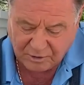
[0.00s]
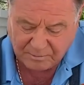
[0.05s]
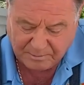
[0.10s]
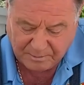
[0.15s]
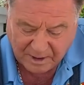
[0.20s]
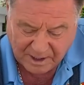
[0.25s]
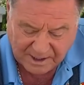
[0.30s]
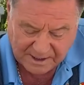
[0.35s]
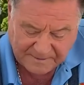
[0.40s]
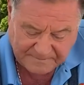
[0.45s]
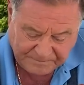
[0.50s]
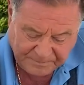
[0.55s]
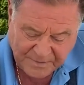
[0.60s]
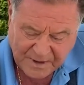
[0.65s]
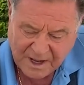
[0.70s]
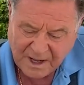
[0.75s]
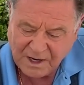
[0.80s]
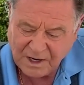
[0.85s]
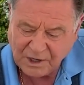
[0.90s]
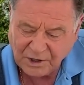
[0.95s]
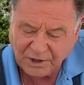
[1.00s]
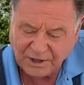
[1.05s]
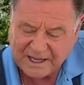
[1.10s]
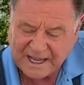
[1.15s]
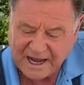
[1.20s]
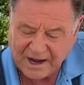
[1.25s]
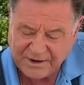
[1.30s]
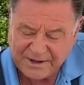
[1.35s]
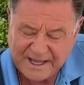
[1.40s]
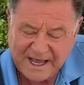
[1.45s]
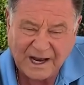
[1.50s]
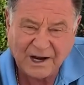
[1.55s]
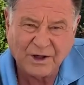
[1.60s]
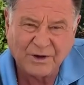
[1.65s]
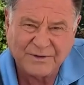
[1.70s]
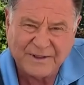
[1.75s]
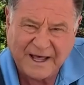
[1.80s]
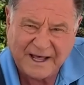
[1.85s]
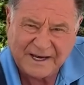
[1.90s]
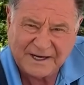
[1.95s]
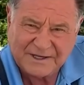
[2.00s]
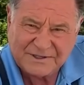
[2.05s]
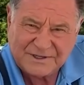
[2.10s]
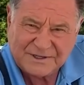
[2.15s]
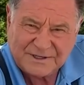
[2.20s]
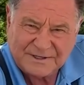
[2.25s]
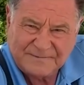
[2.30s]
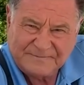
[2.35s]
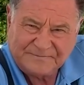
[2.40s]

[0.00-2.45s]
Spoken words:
bun. Look how yellow that is.